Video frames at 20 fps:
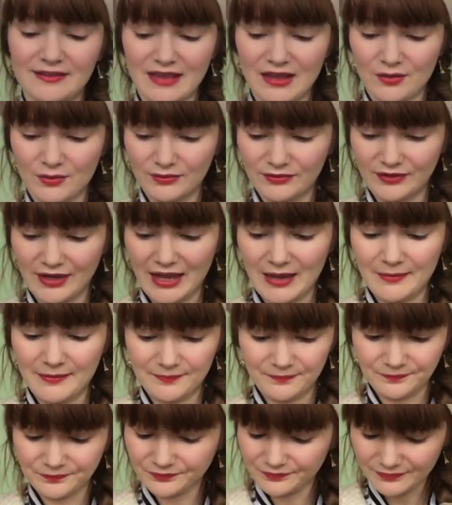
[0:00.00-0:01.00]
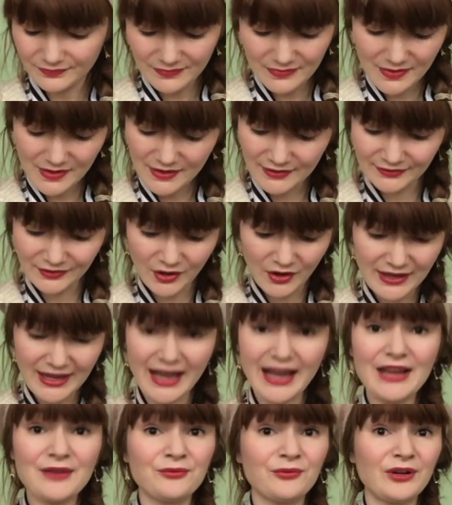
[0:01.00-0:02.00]
single step. So yeah,
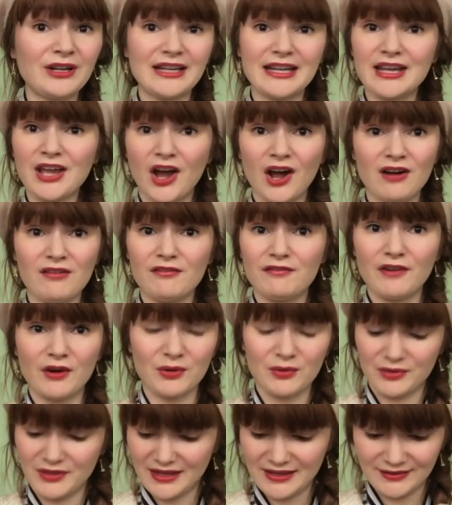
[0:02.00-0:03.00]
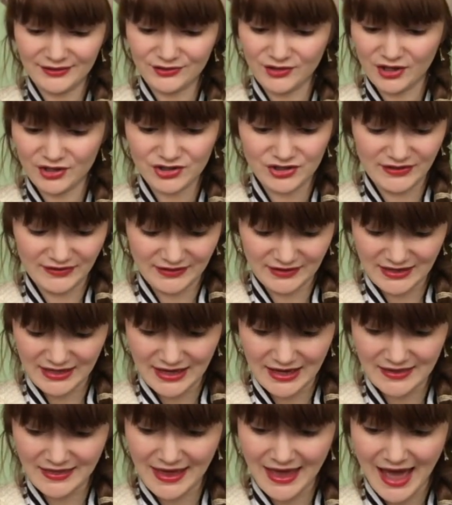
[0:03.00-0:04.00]
I really can't fault the instructions in
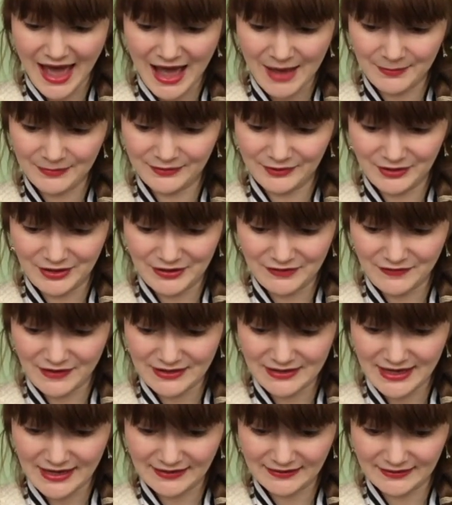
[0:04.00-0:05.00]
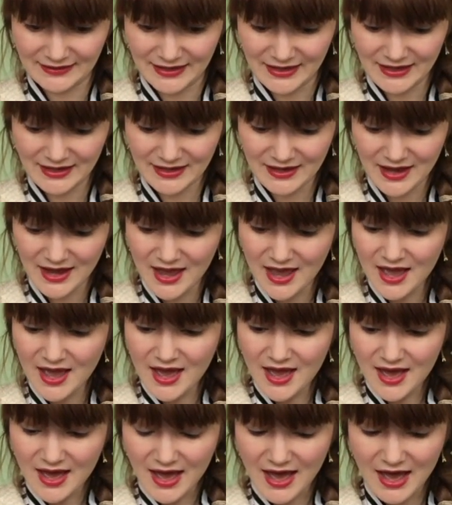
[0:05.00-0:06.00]
here. They're absolutely fantastic.
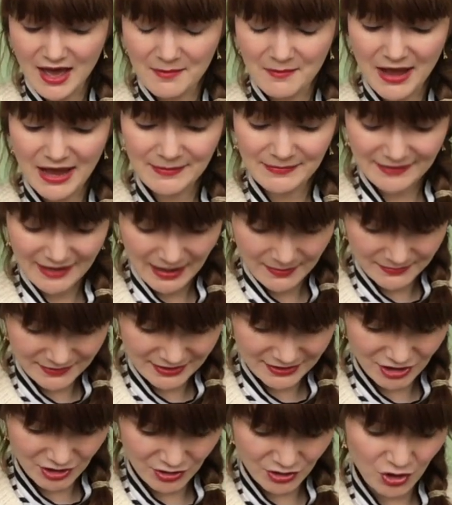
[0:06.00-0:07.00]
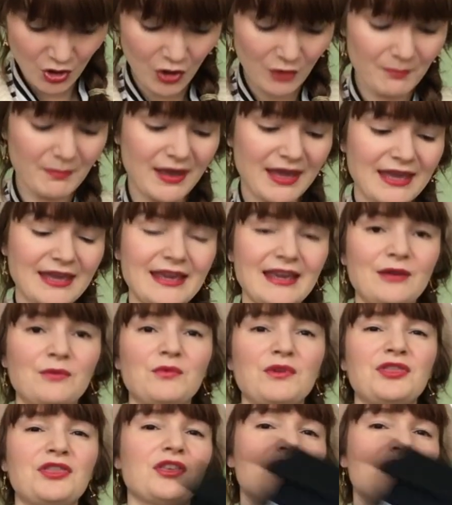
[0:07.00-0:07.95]
I'm tempted to not make it with